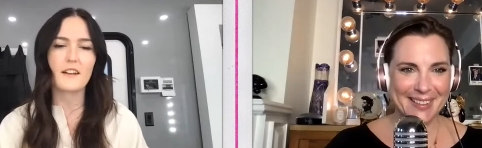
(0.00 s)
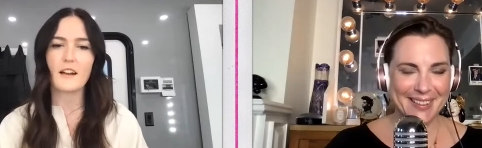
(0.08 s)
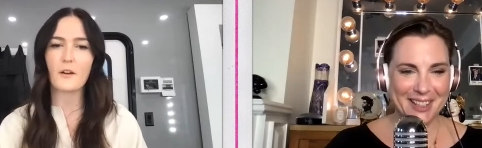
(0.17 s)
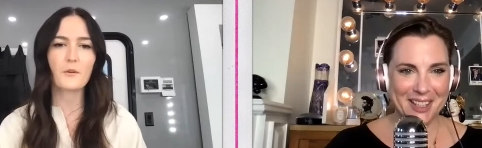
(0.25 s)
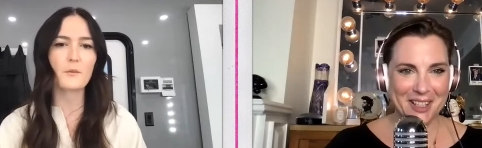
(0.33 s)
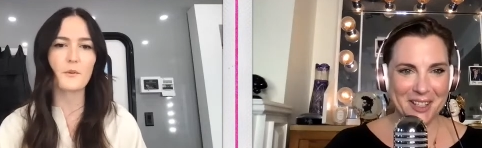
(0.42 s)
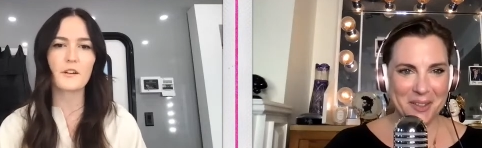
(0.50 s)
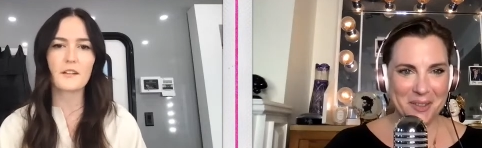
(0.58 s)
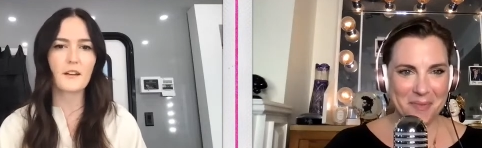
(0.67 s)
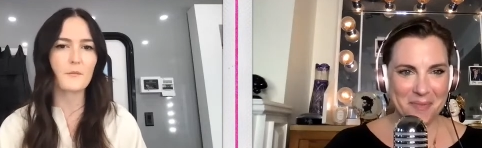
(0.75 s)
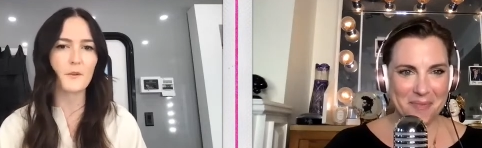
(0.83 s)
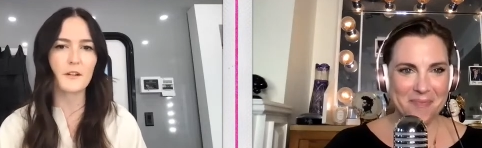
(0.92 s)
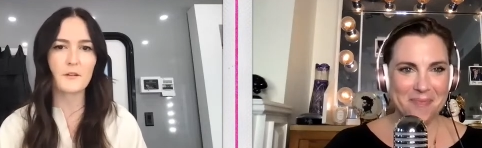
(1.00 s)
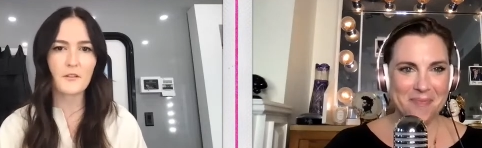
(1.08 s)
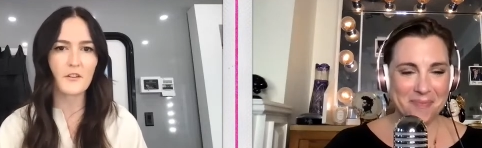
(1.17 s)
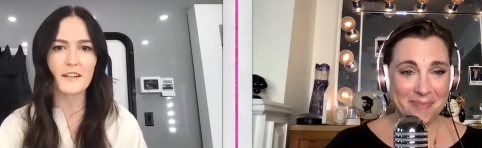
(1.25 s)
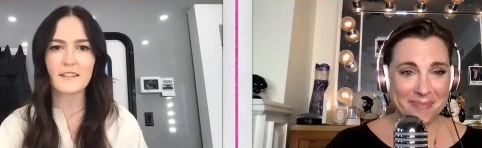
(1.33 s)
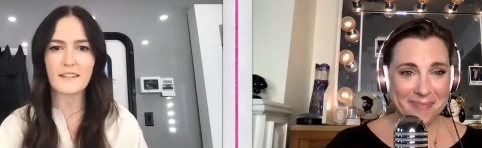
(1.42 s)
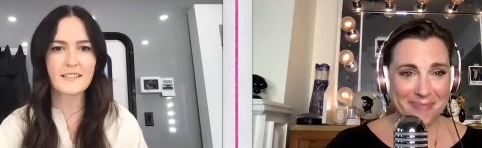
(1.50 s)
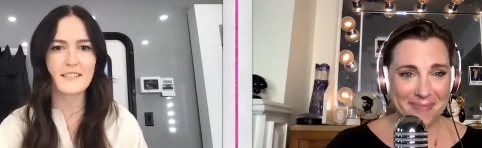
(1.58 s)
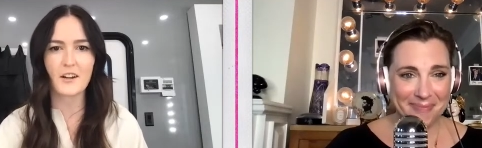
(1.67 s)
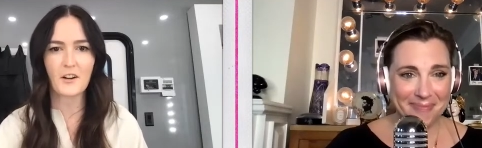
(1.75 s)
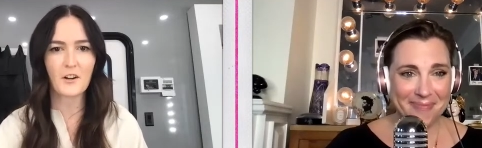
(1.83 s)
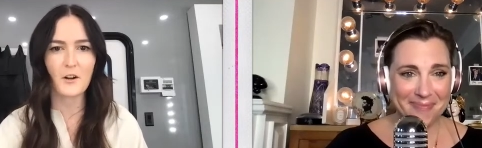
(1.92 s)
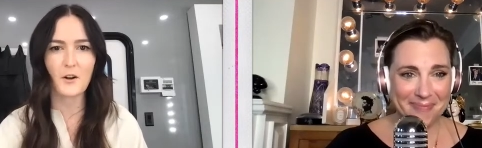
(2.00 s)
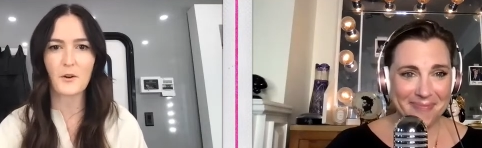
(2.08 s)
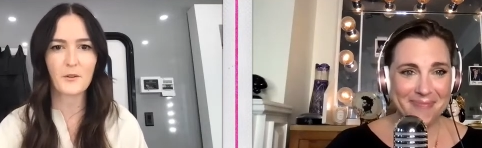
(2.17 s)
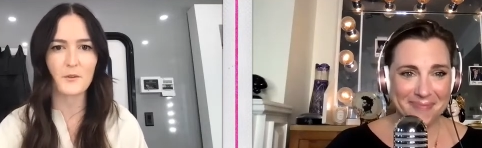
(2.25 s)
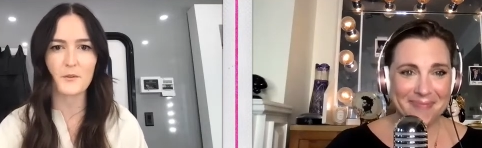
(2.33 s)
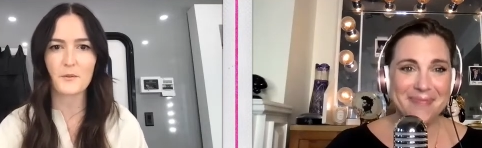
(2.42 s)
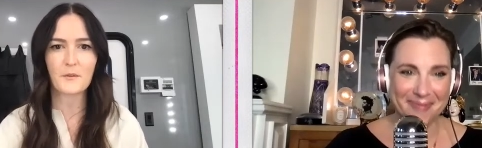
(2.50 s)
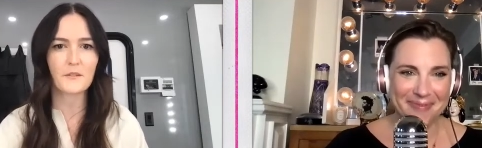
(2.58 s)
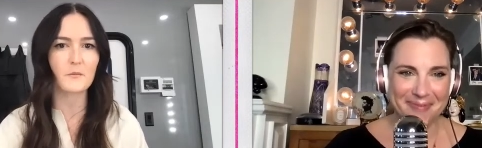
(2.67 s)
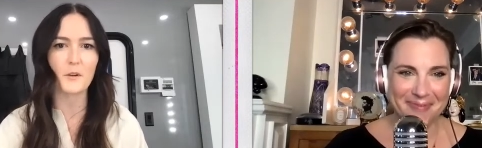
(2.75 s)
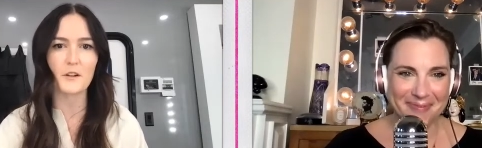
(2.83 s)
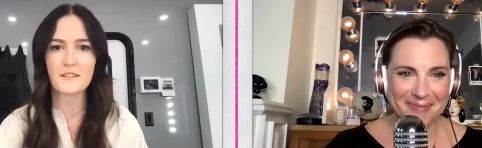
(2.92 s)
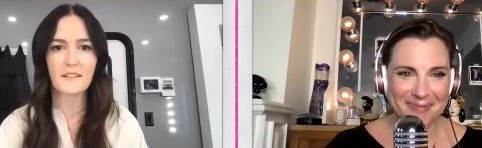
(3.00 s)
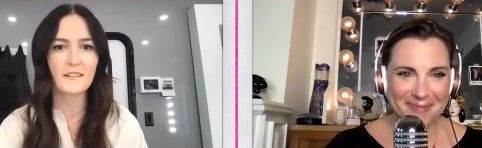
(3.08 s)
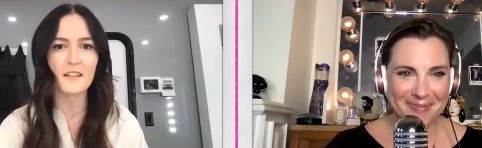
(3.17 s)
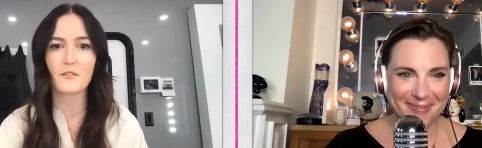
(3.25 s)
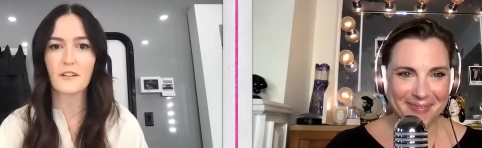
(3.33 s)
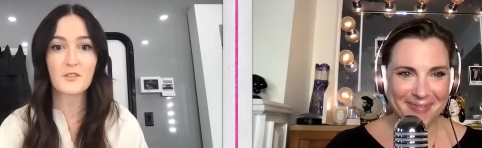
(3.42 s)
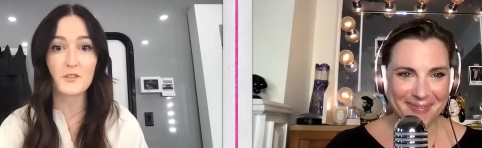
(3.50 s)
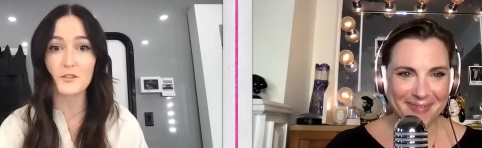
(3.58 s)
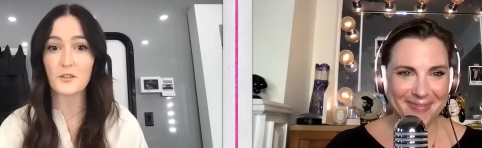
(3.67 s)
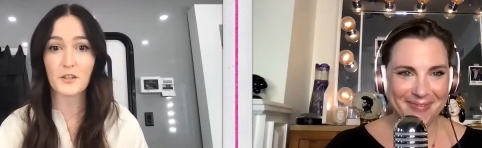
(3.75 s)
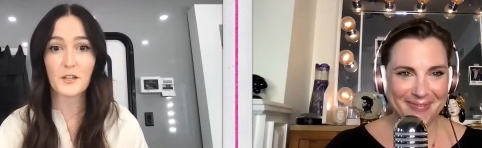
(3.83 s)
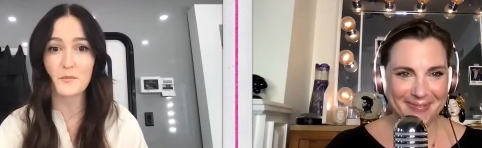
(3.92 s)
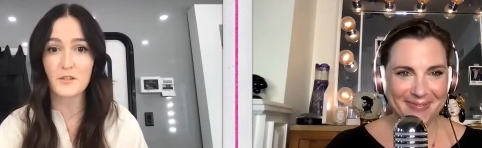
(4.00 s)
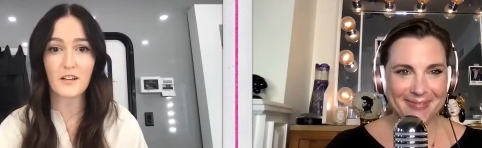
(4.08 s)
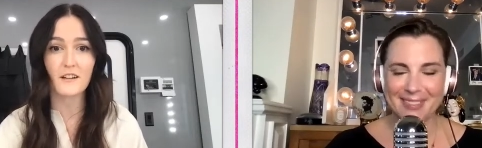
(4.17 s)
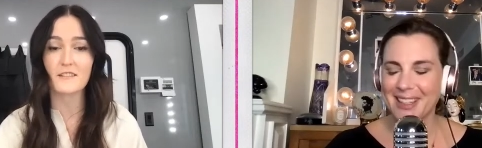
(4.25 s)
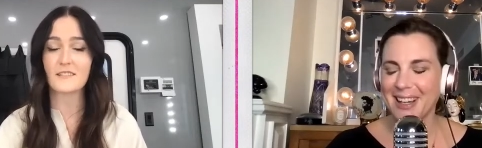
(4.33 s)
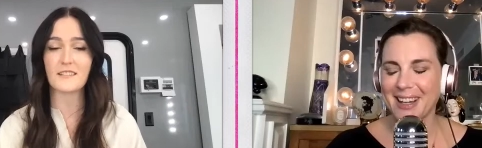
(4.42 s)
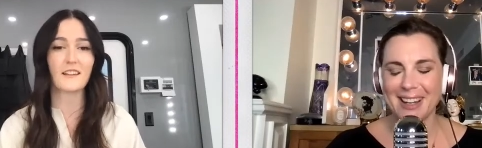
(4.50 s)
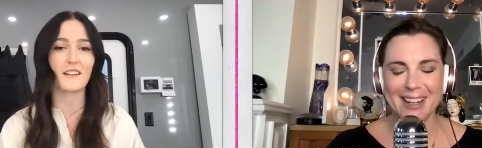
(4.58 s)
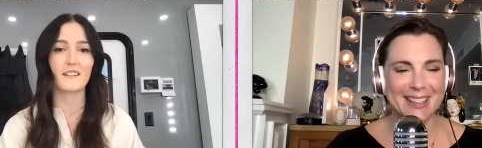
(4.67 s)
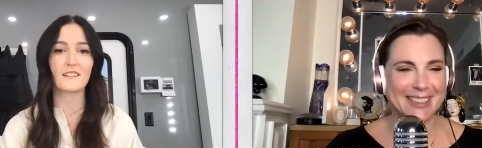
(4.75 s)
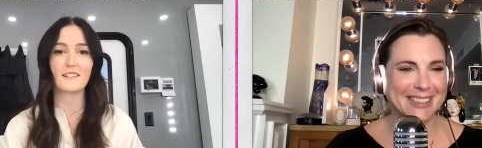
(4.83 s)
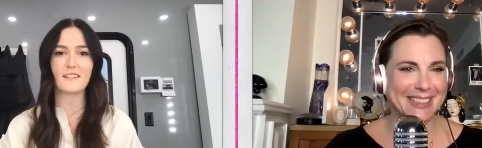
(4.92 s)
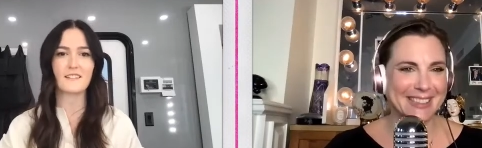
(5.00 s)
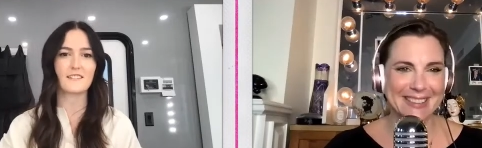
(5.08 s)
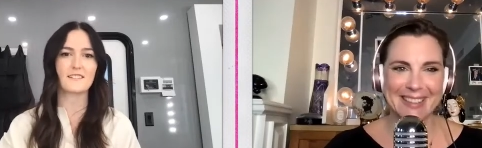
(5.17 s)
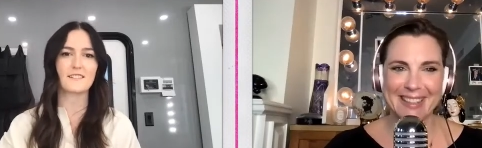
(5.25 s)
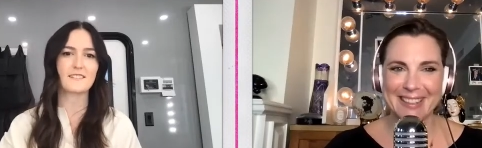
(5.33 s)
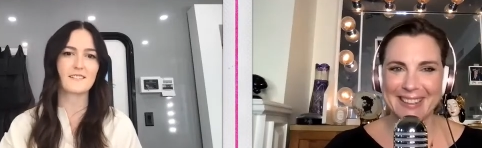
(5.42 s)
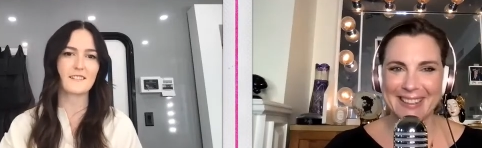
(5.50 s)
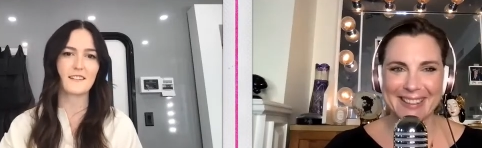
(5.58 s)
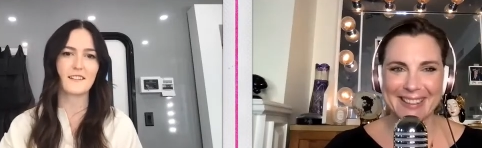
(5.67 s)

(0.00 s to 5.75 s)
Speaker 1: we're working i'm working with greg nicotero who worked on the original Creepshows Gosh. and is